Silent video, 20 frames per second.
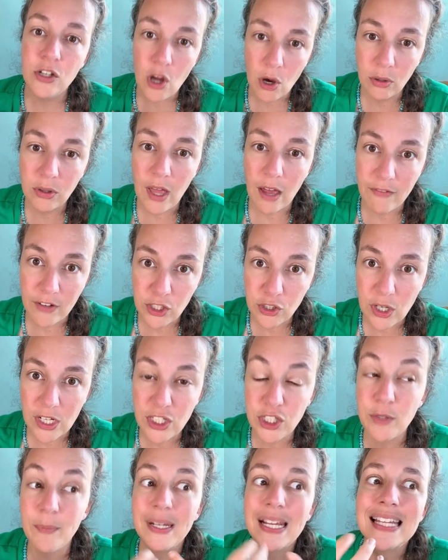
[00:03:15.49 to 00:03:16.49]
love, and trust you
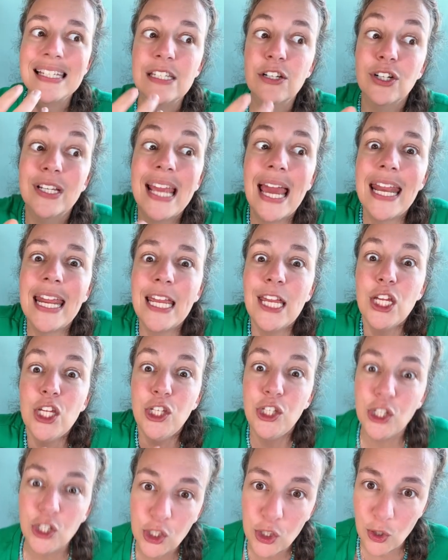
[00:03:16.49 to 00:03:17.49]
because they're getting
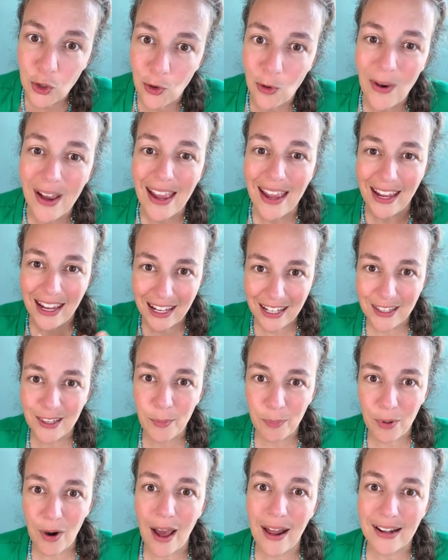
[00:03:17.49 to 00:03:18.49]
you in the
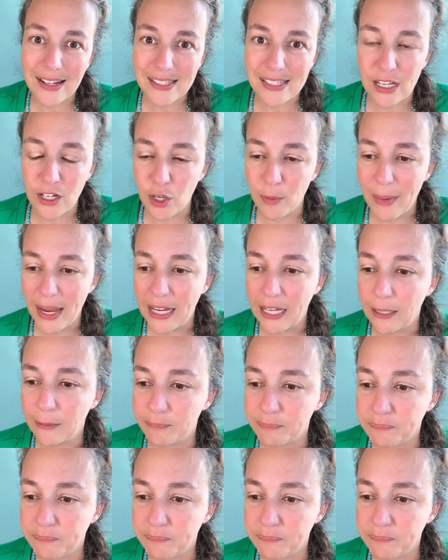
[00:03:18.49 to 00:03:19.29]
products that you're making.